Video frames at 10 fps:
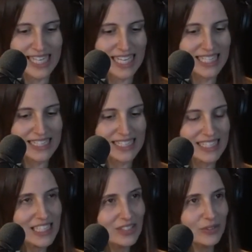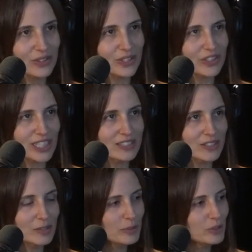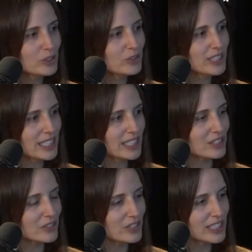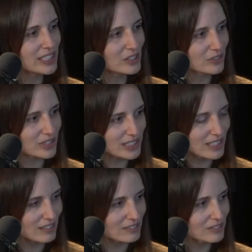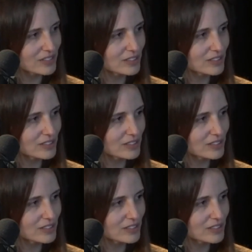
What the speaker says: And, you know, that's all about tuning into ourselves,